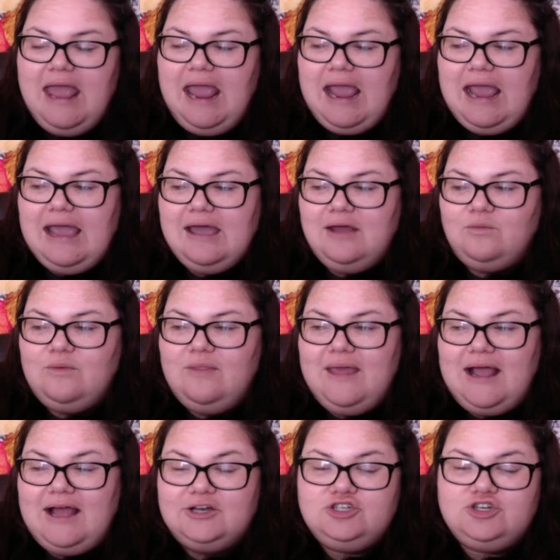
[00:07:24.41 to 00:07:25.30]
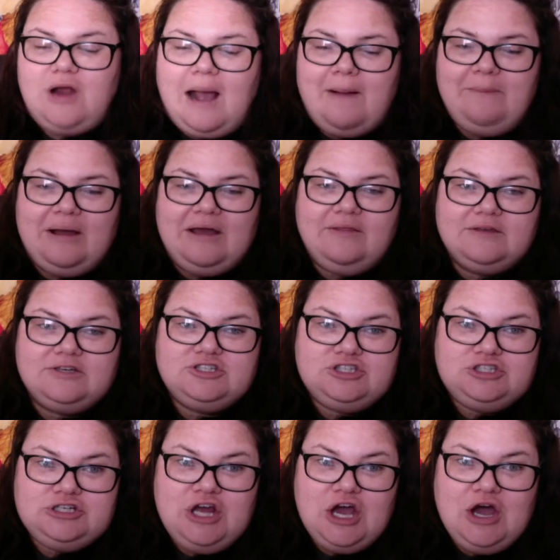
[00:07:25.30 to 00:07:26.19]
and when they got trapped by the
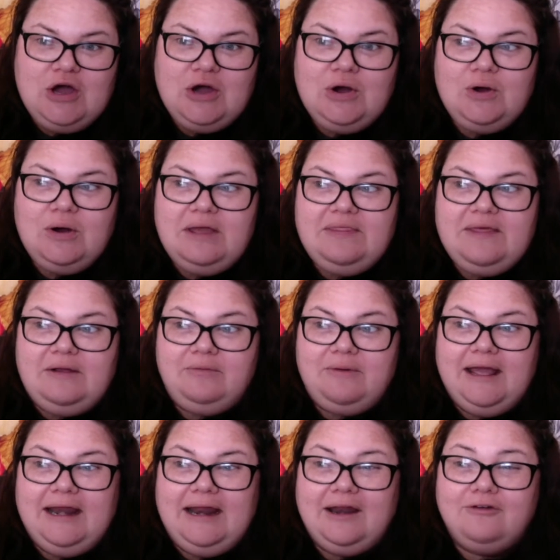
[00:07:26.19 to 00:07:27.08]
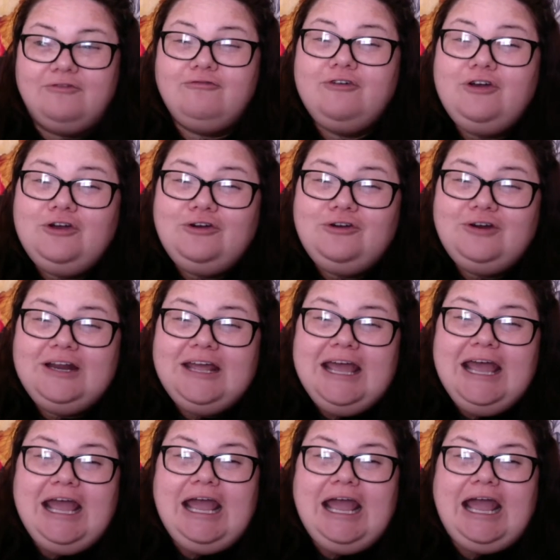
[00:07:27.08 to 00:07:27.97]
snow, they ran out of food
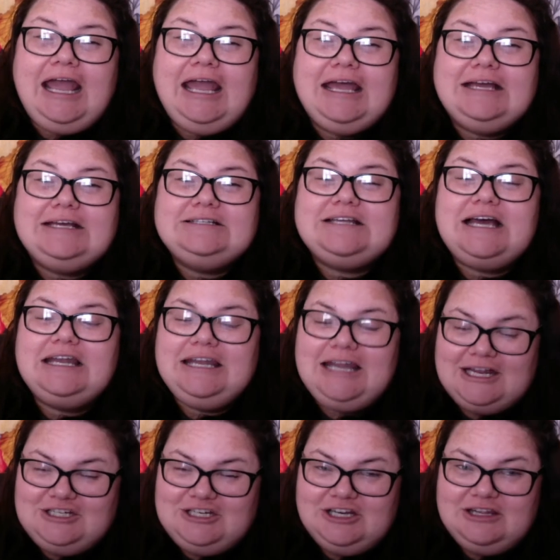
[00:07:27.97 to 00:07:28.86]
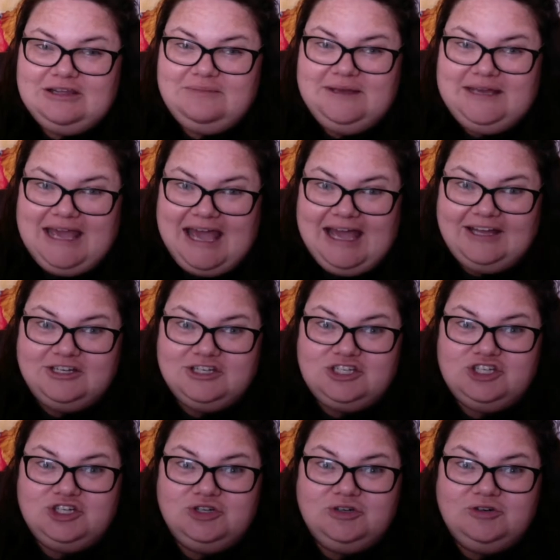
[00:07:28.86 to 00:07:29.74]
and allegedly began
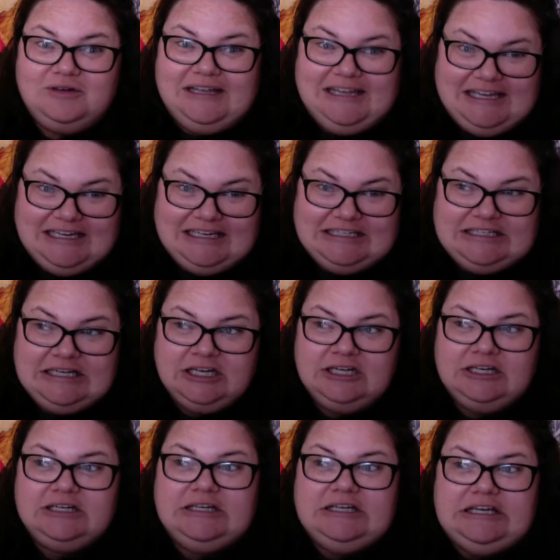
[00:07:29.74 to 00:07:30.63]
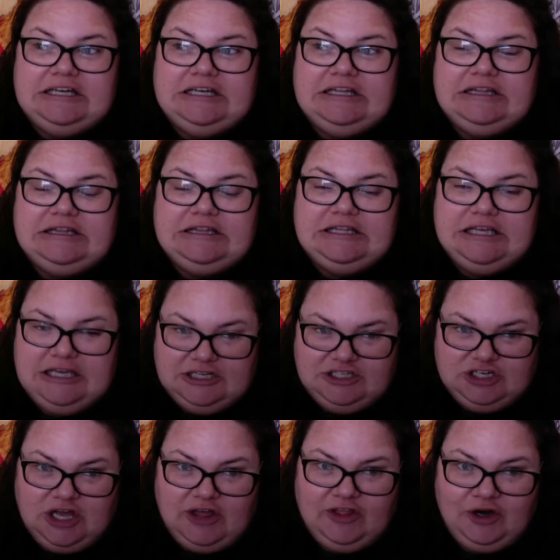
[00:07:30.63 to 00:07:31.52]
to eat
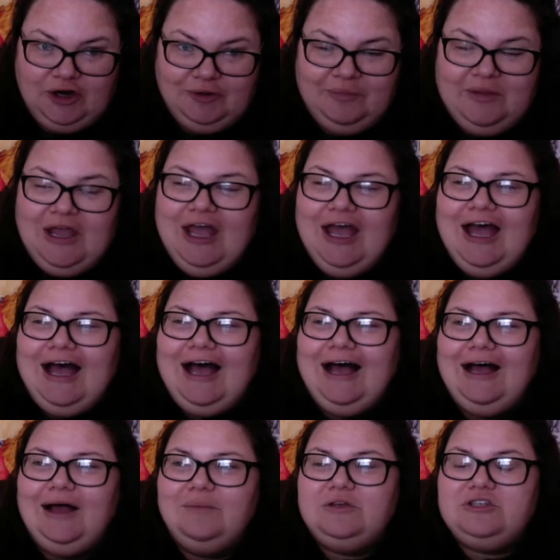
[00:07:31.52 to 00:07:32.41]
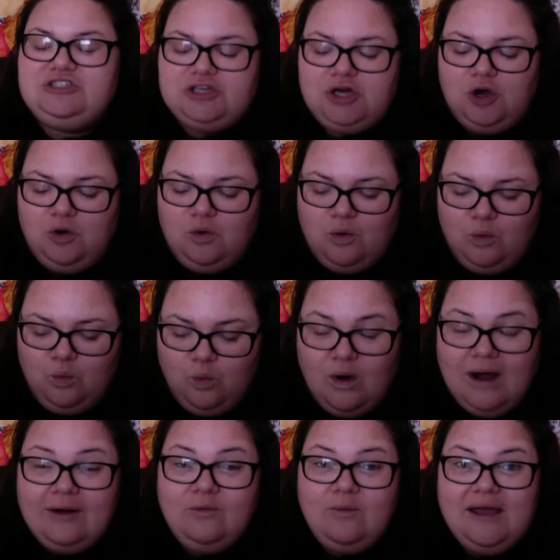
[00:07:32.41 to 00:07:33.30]
each other. Um, so
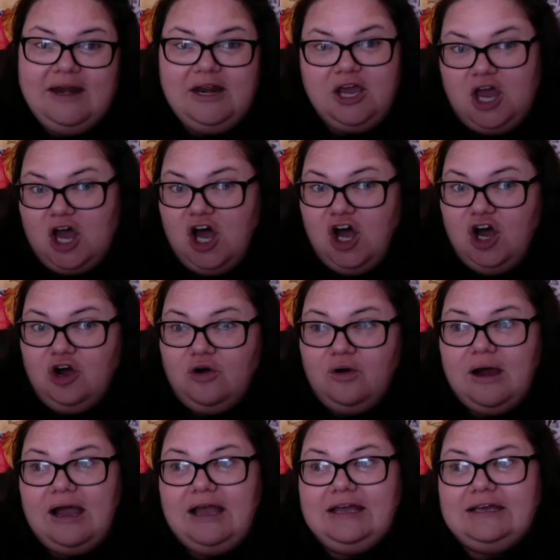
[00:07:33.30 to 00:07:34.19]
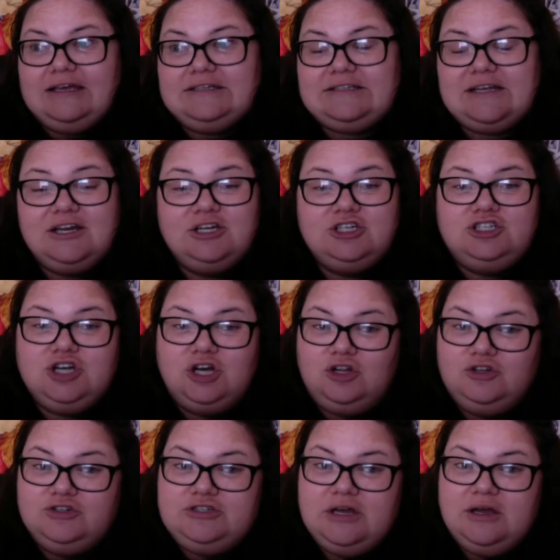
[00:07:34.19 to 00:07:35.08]
one way to go is an
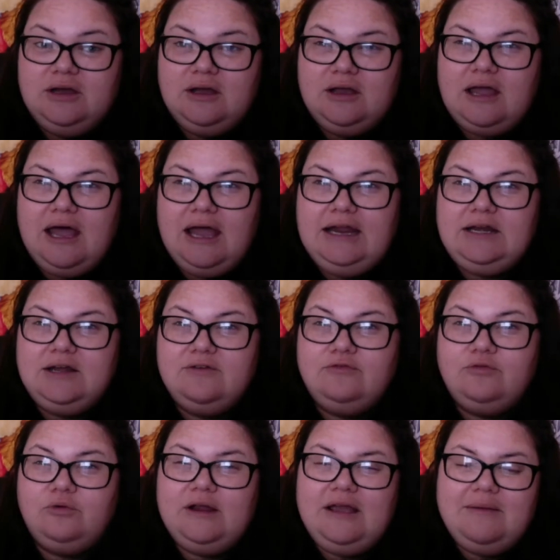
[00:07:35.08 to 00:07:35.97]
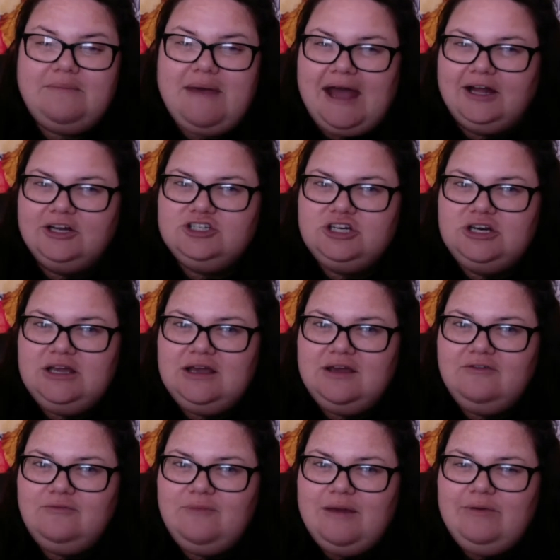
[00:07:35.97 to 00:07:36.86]
adult kind of
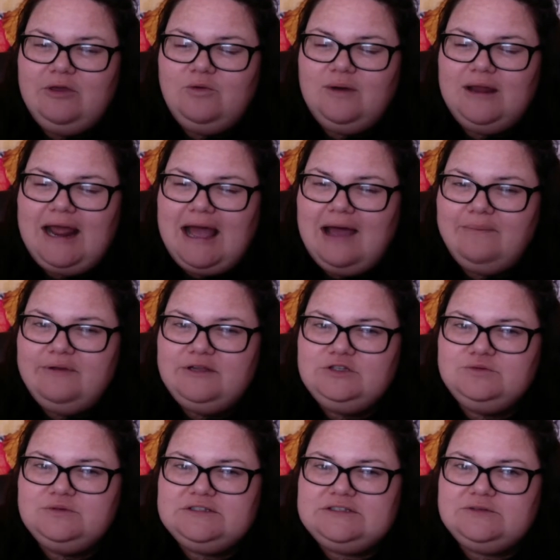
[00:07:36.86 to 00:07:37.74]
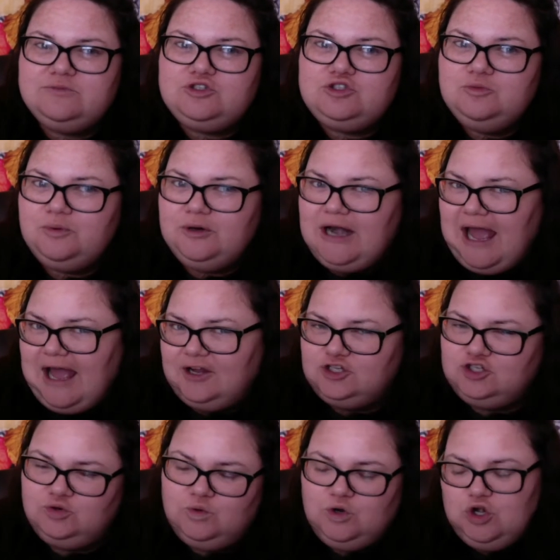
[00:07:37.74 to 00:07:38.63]
reimagining of maybe what happens with some
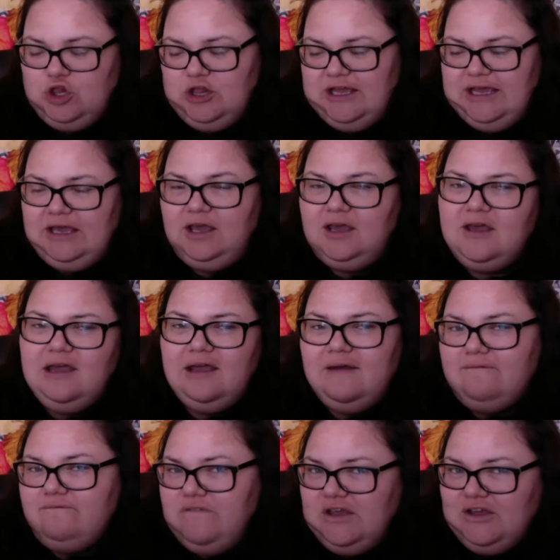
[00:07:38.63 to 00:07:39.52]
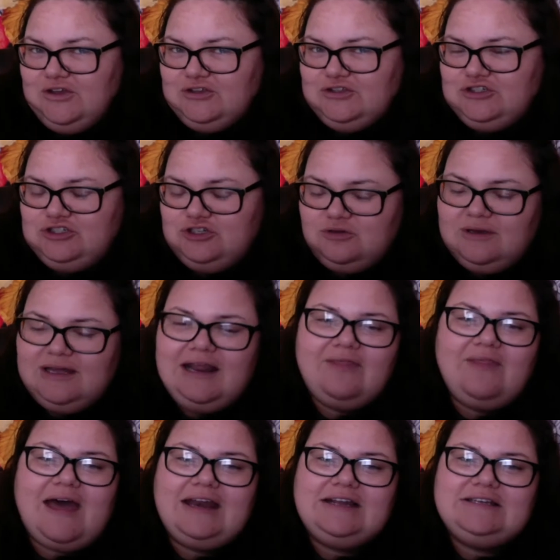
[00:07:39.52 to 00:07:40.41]
supernaturally feels to it,
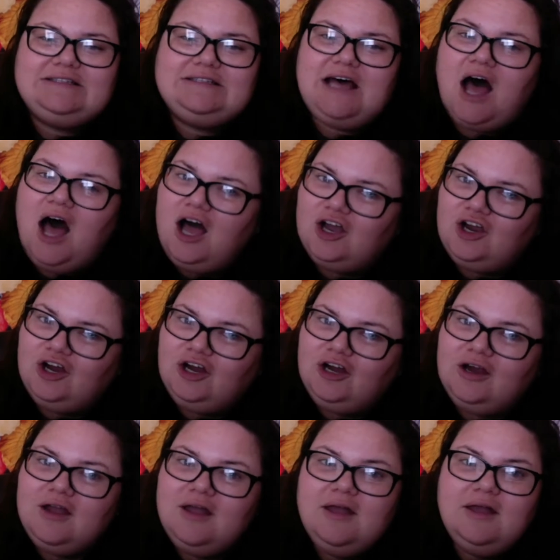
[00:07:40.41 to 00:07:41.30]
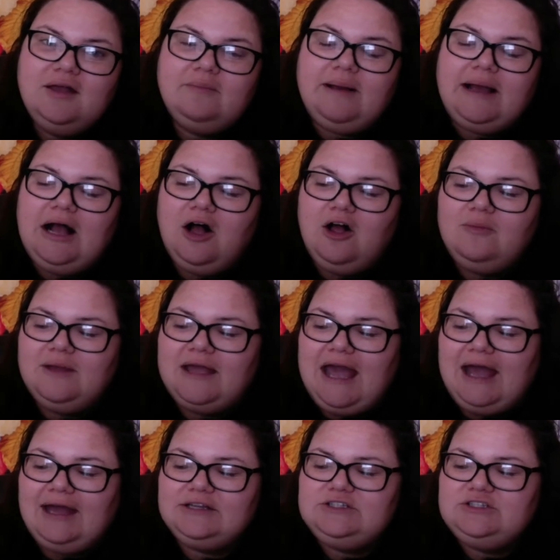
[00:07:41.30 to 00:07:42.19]
and that is The Hunger by Alma
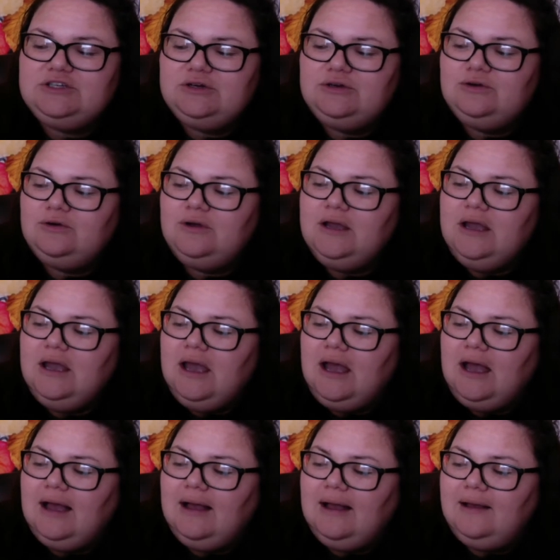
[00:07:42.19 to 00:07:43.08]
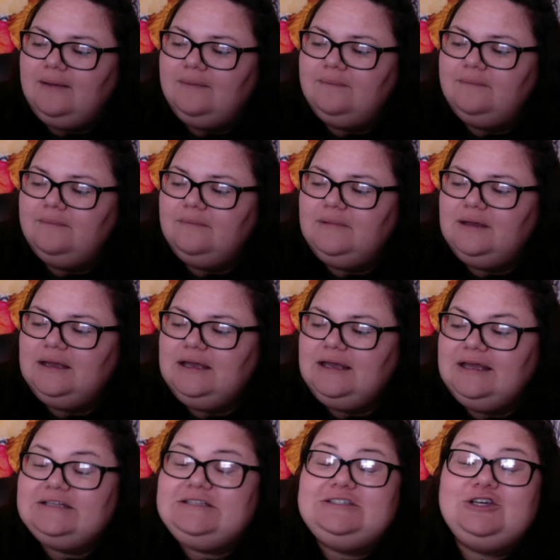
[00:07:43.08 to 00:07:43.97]
Katsu. Um,
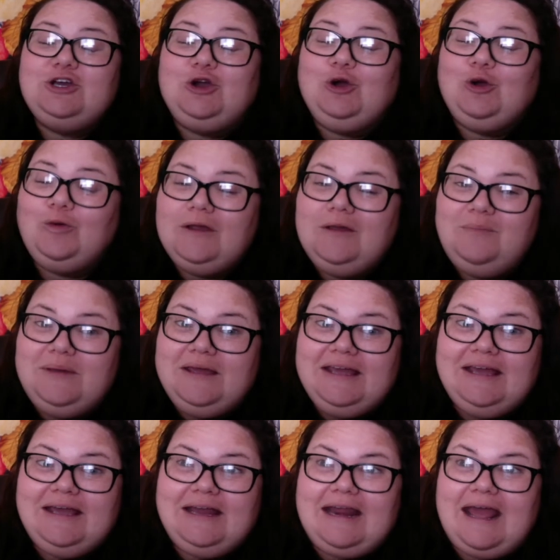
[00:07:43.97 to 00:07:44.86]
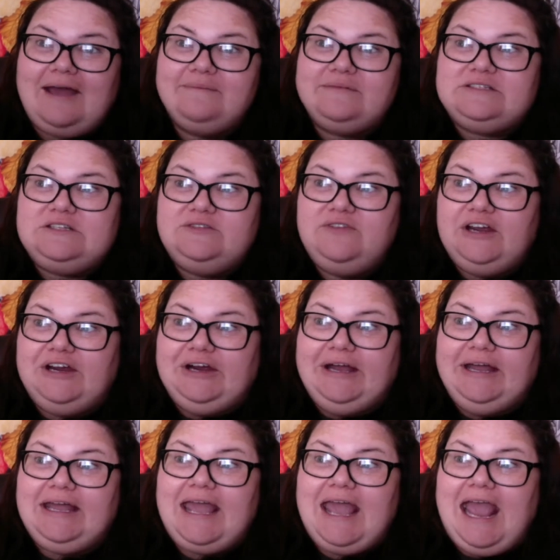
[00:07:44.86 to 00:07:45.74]
it's creepy and
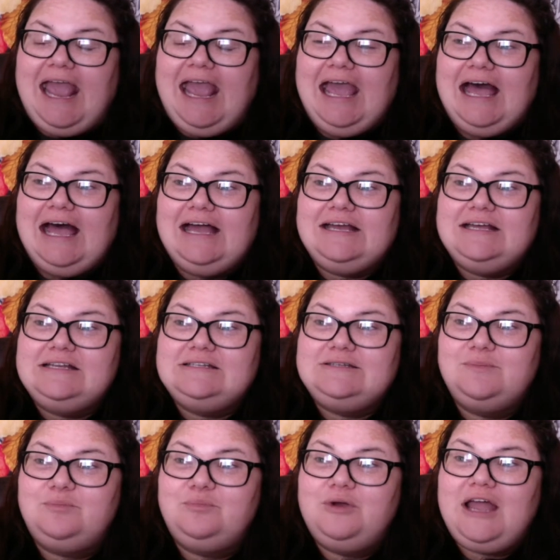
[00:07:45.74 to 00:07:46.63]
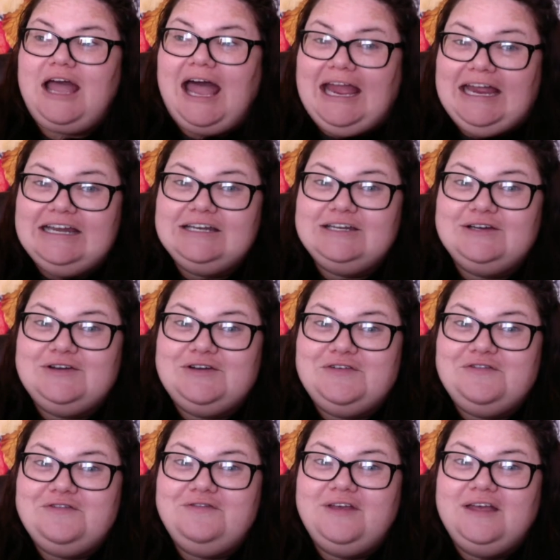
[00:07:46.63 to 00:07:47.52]
atmospheric and kind
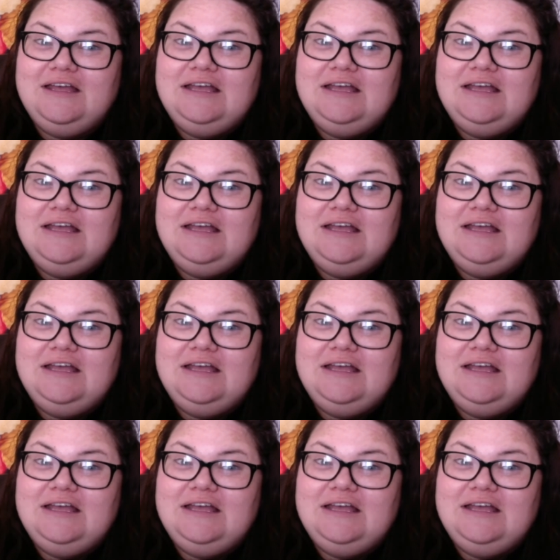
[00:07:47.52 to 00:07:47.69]
of